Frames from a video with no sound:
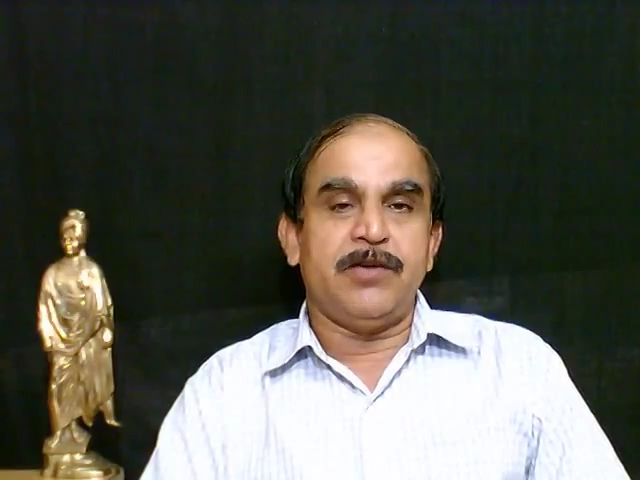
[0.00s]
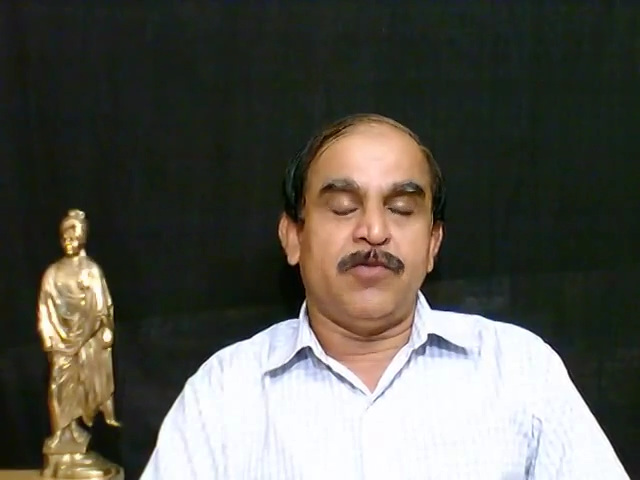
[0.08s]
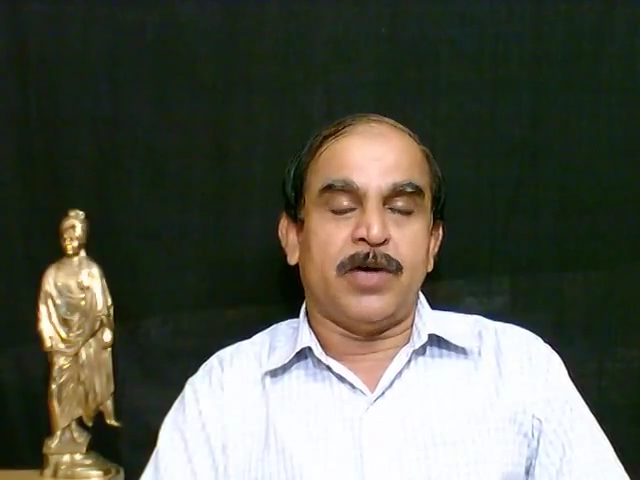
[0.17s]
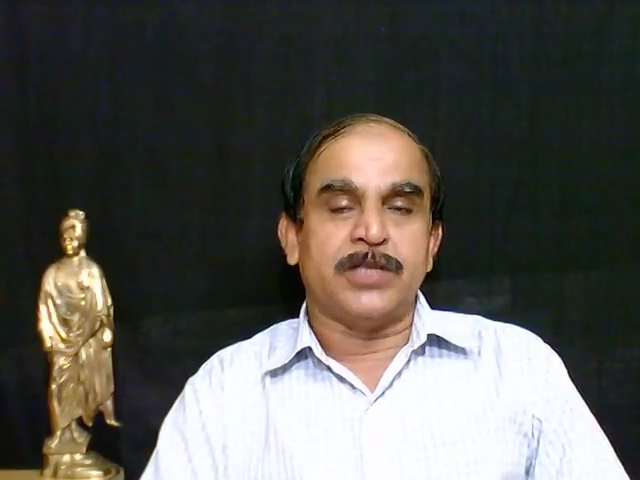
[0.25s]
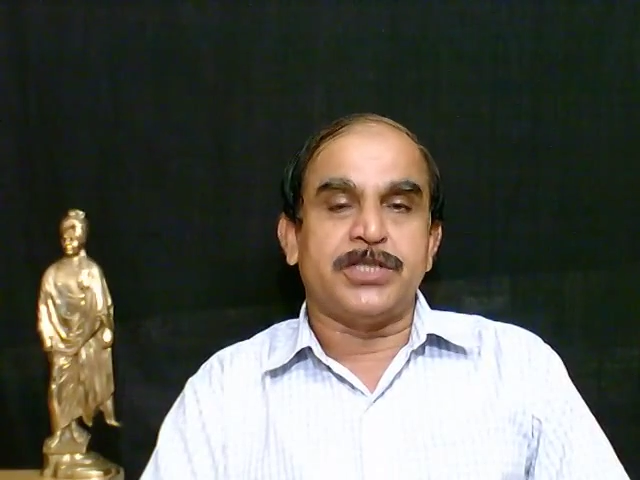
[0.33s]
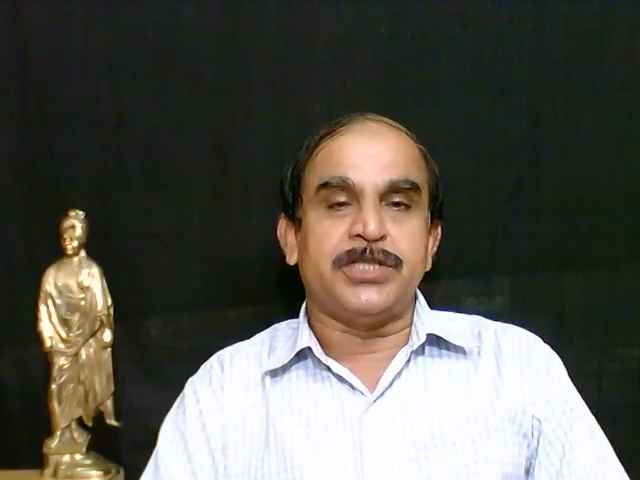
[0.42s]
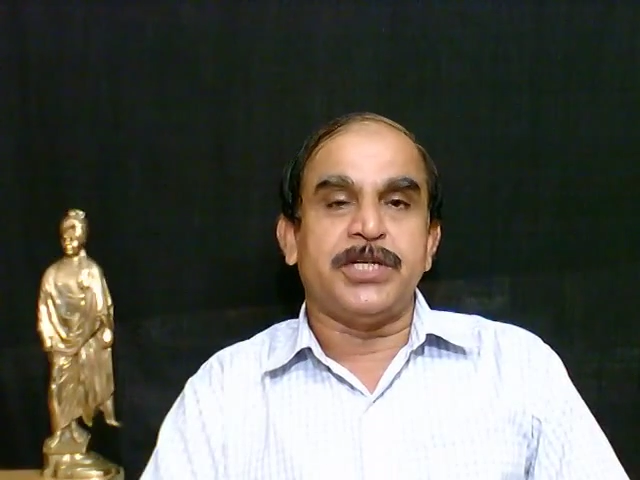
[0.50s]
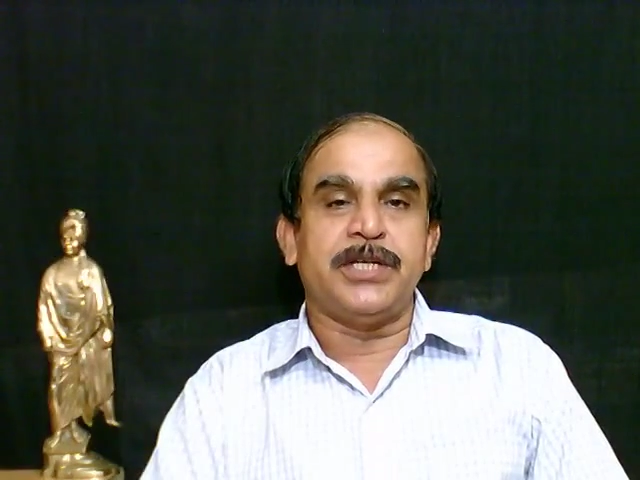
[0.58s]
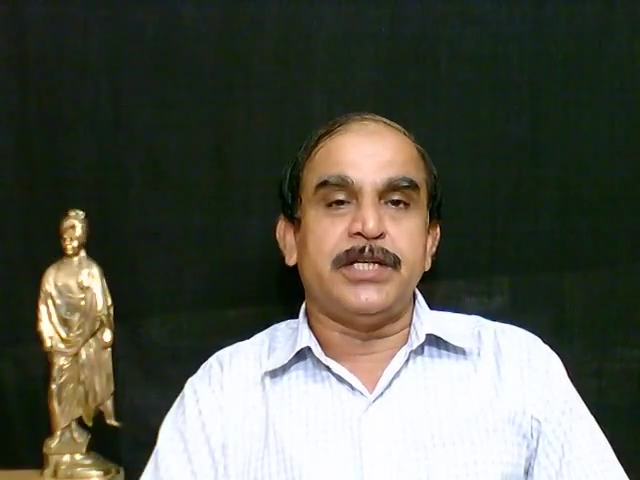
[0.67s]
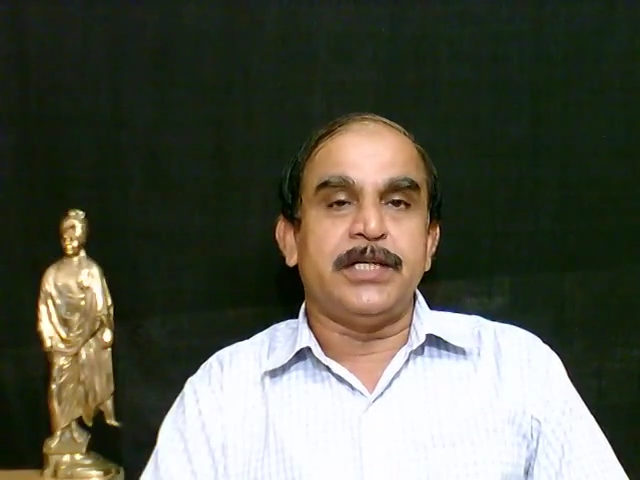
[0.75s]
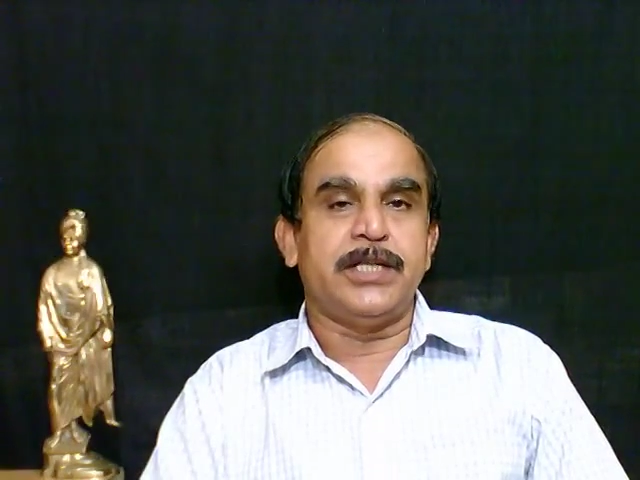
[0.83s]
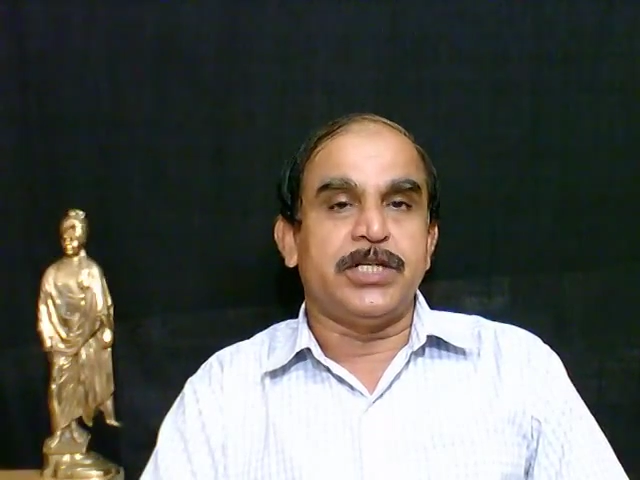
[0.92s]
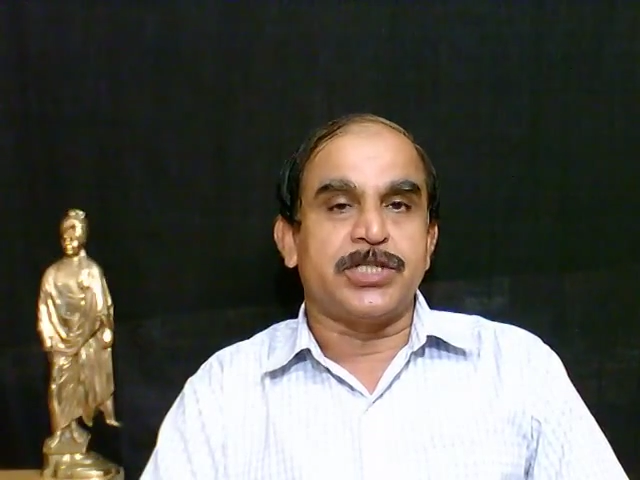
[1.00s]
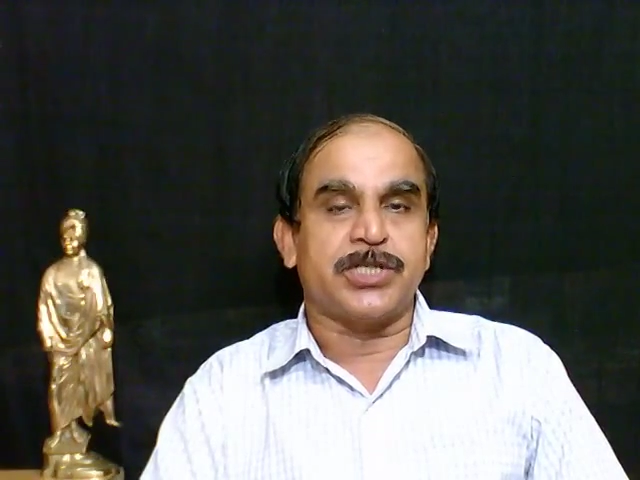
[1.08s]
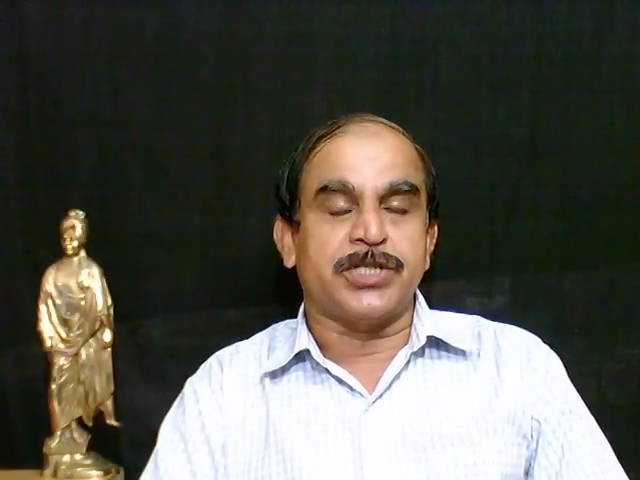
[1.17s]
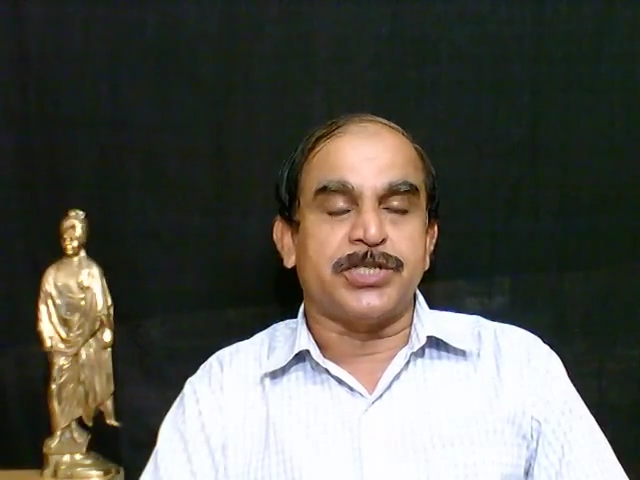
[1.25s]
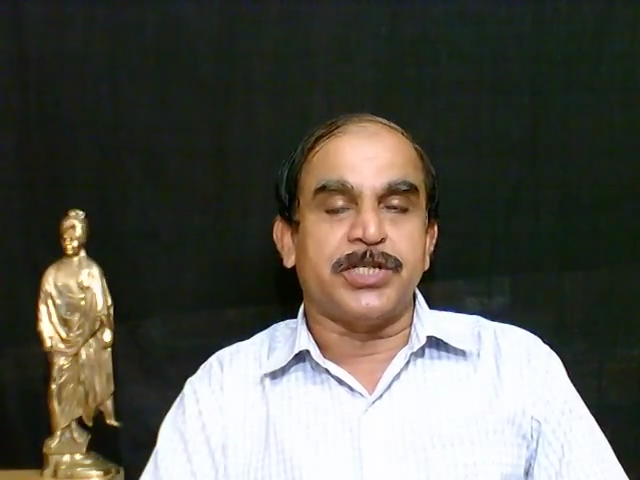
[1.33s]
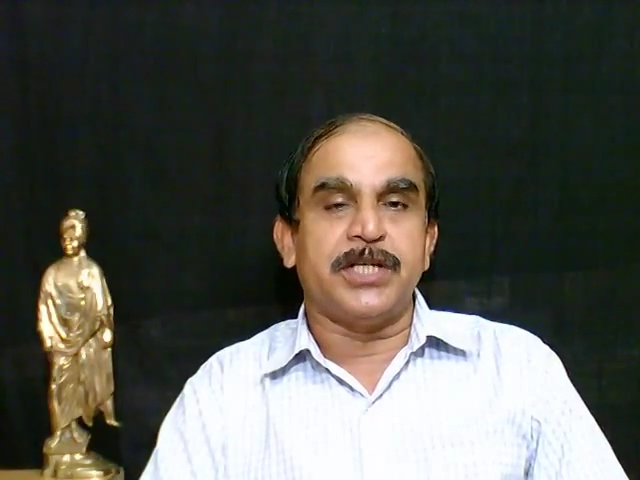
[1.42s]
watching,
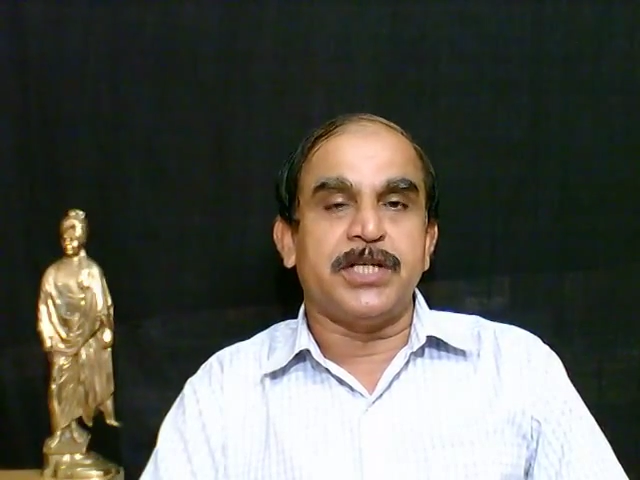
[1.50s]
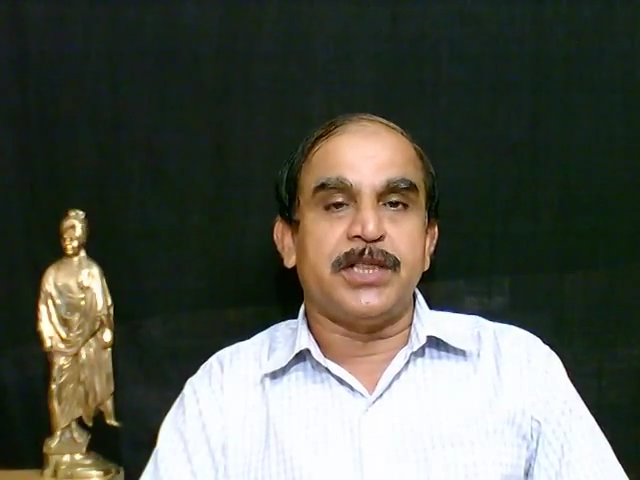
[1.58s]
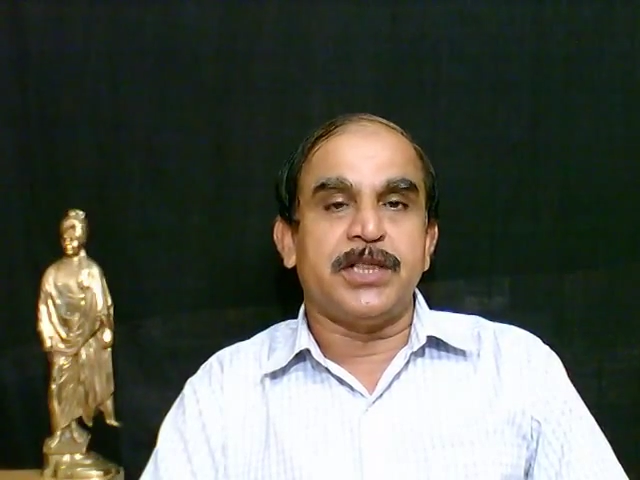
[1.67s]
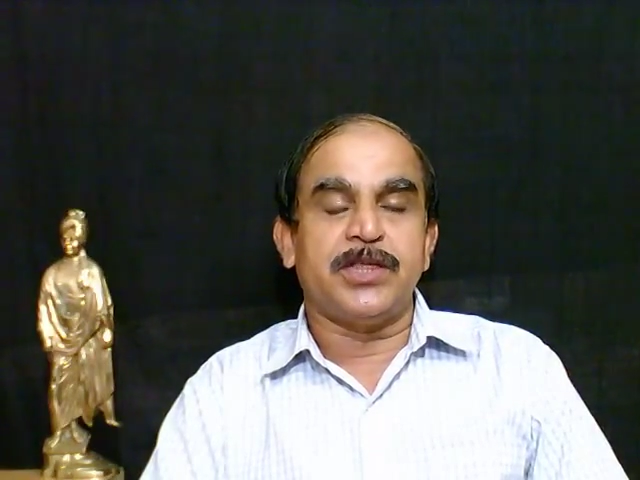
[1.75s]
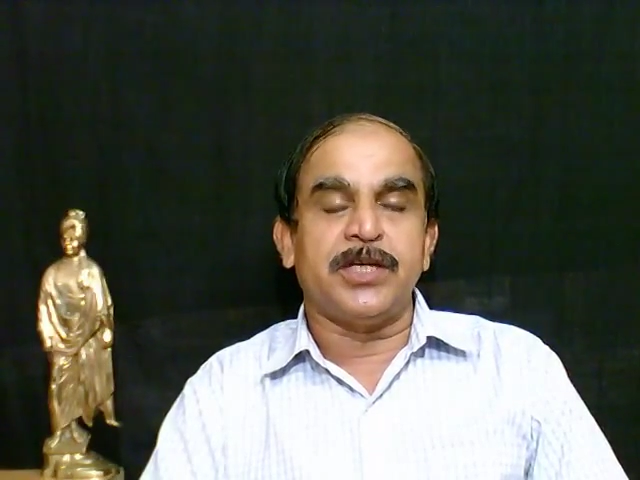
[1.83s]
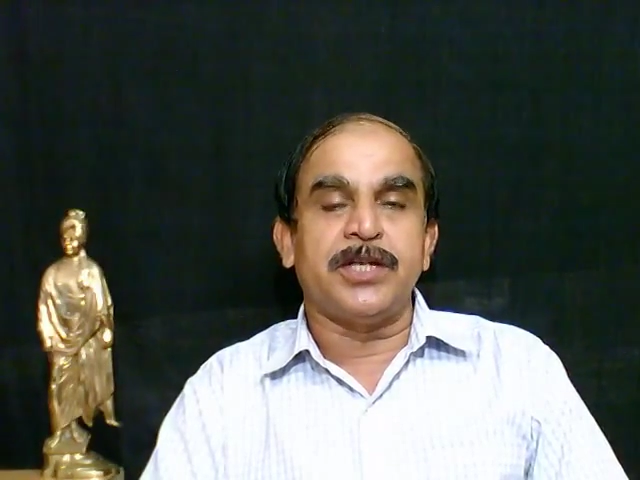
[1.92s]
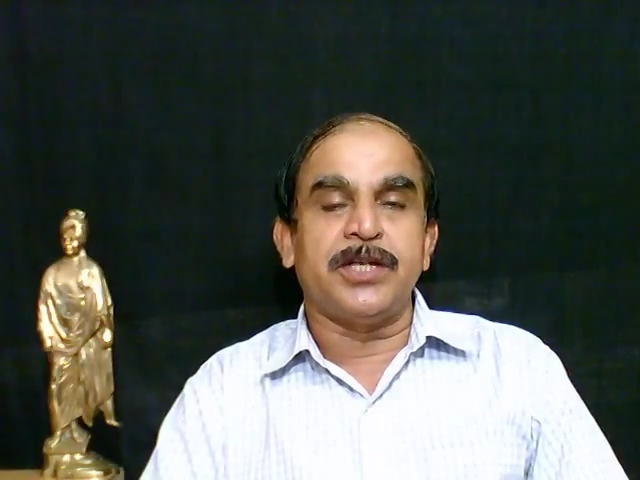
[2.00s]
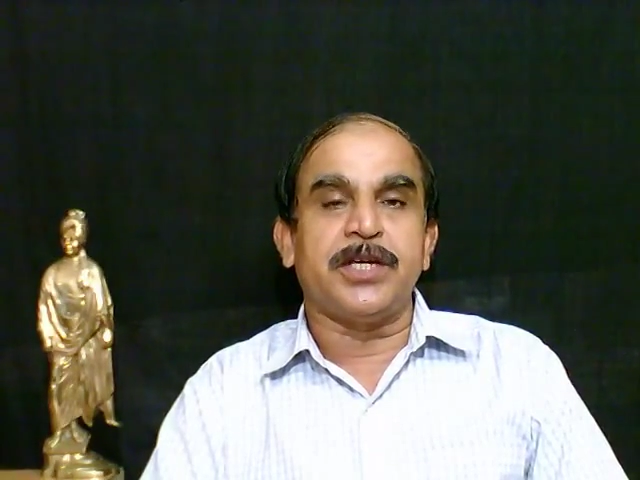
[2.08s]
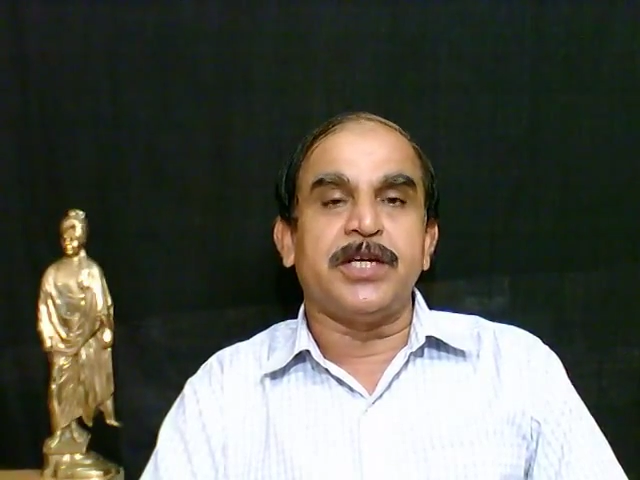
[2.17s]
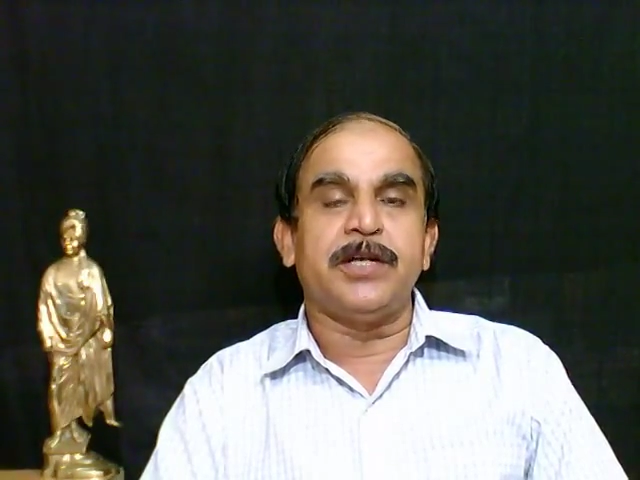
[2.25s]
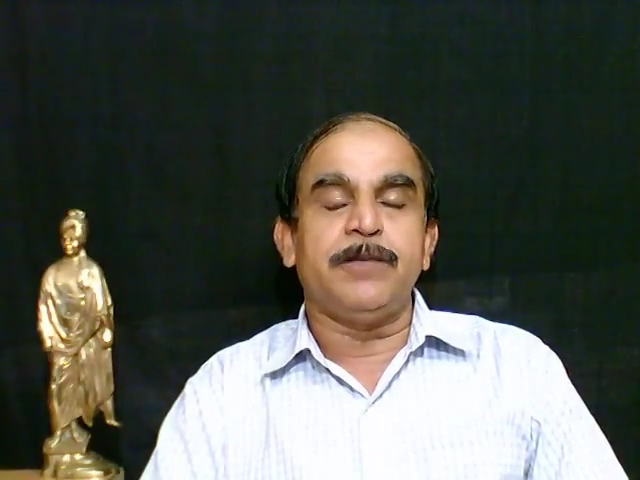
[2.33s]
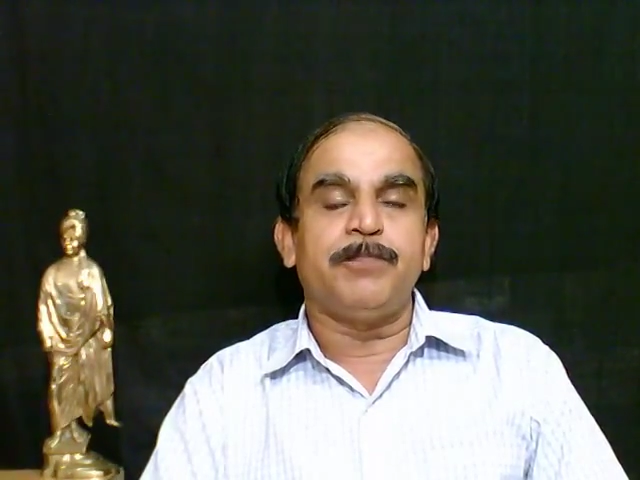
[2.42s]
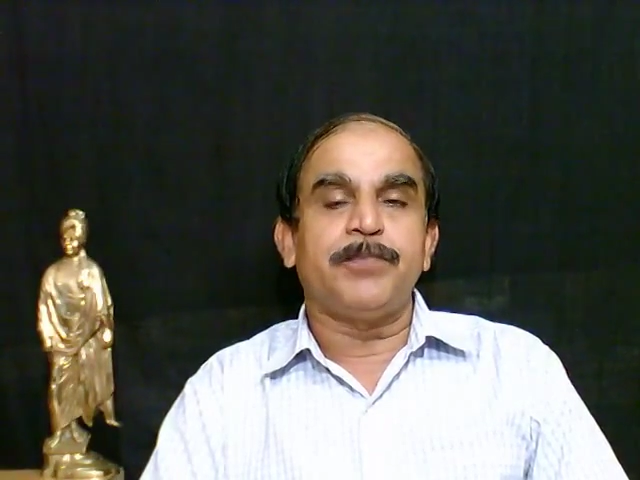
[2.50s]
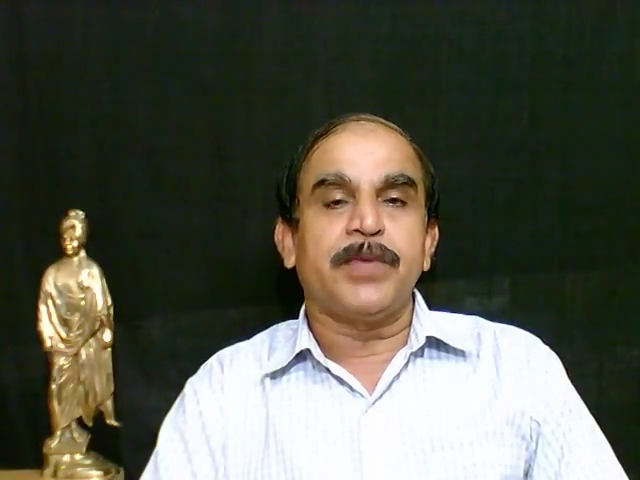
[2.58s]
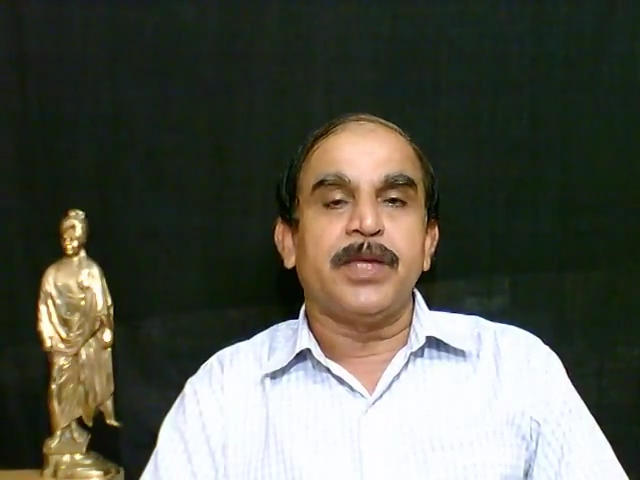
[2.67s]
discussing, thinking,